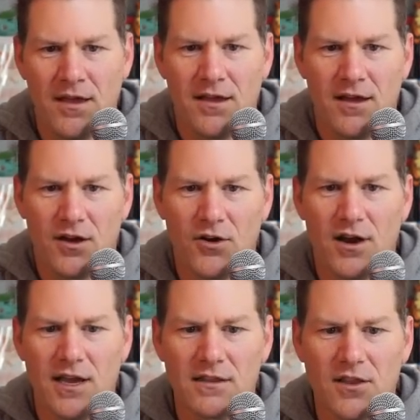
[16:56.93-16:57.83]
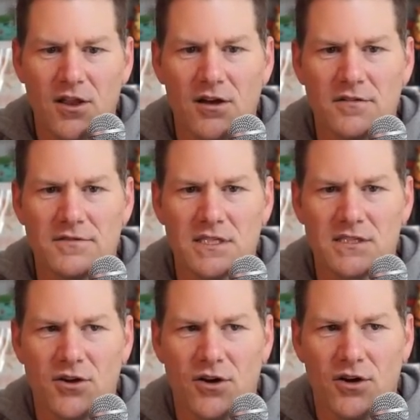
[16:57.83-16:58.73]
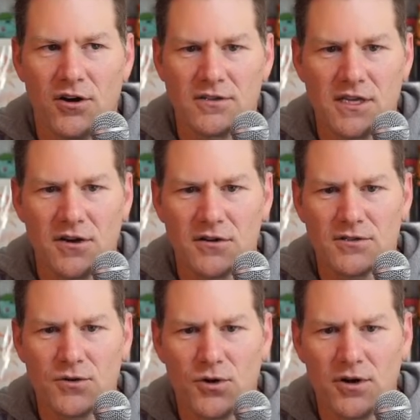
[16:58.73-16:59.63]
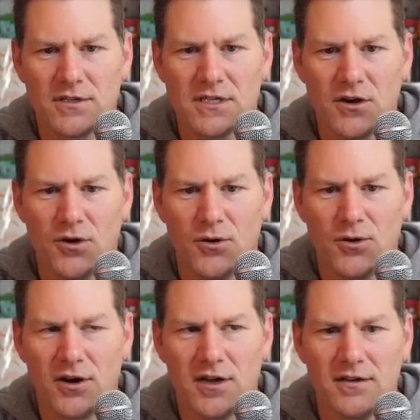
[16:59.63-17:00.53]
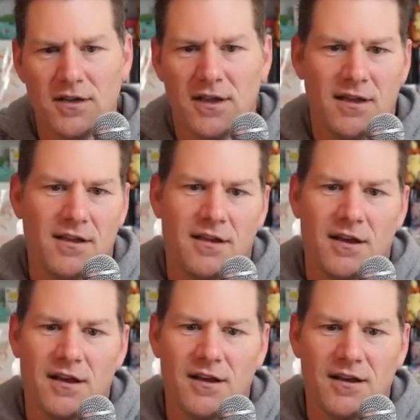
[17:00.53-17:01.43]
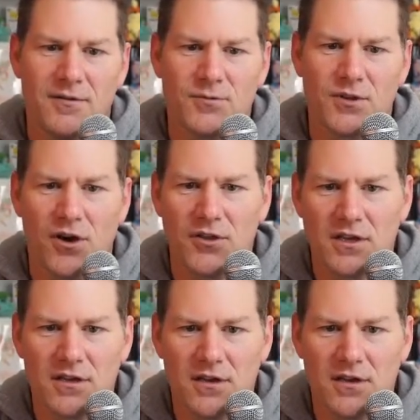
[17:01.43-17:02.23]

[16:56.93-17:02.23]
All right, love this card. Zeraora. With all the